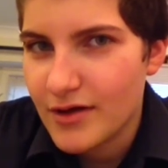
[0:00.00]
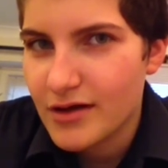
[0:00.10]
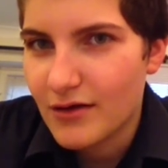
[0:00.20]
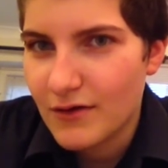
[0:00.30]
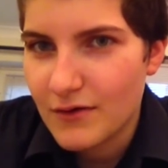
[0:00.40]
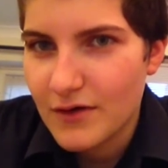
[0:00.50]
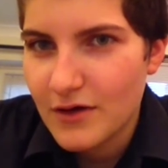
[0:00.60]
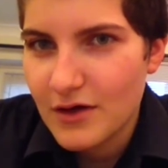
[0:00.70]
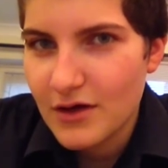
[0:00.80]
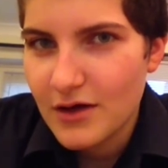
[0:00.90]
So,
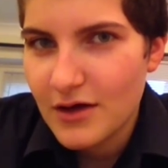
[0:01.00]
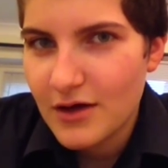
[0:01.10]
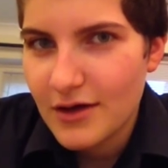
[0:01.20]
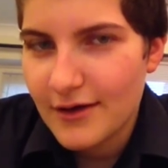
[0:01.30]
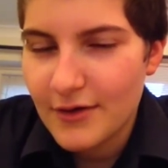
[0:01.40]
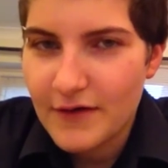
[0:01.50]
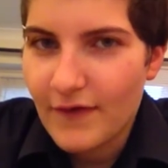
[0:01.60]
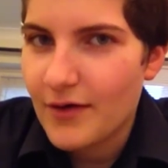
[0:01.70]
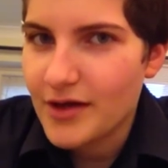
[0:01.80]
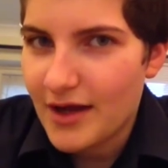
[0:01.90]
you know, if
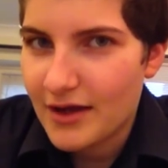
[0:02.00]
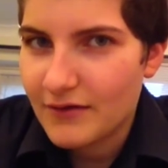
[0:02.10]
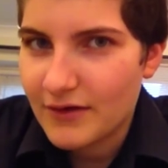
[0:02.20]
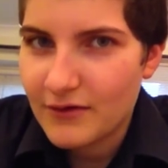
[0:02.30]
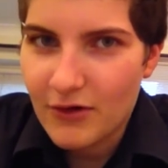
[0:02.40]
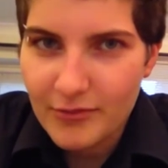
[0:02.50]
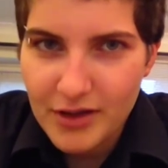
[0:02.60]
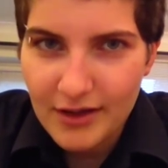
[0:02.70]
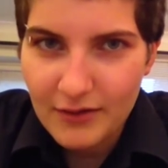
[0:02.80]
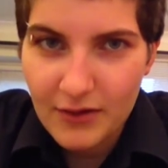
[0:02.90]
I was angry or
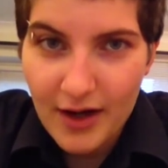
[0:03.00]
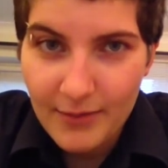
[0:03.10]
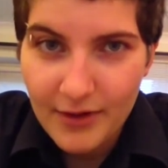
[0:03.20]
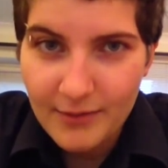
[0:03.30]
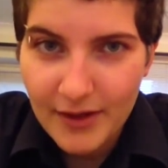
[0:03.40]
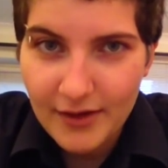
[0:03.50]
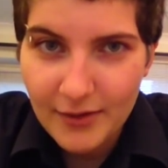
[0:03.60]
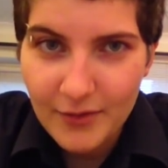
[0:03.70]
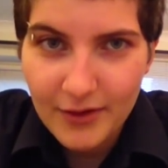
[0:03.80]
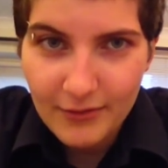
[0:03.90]
upset or happy, I'd be
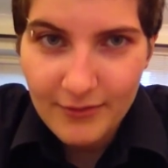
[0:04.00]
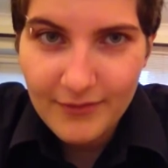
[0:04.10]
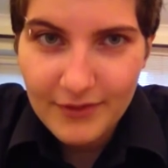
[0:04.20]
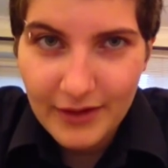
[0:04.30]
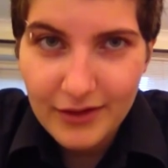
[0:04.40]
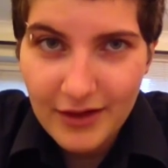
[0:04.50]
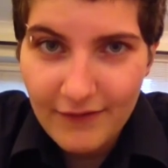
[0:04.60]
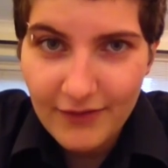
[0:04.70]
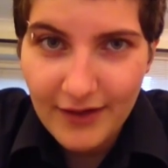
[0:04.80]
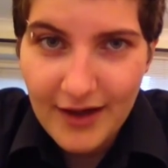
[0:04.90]
like, well, that's
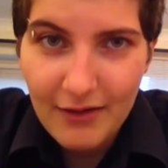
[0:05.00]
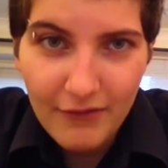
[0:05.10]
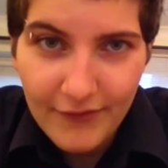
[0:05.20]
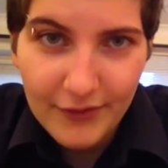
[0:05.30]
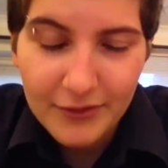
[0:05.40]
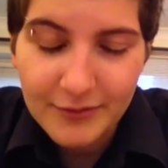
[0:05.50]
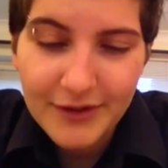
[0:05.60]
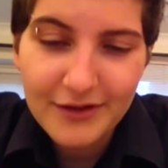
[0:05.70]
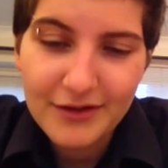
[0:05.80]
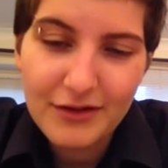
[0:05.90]
definitely how I feel
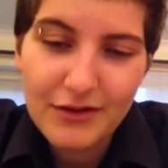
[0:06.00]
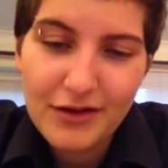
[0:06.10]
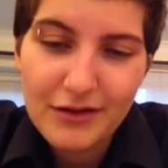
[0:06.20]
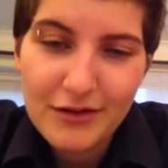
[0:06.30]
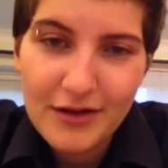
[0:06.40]
because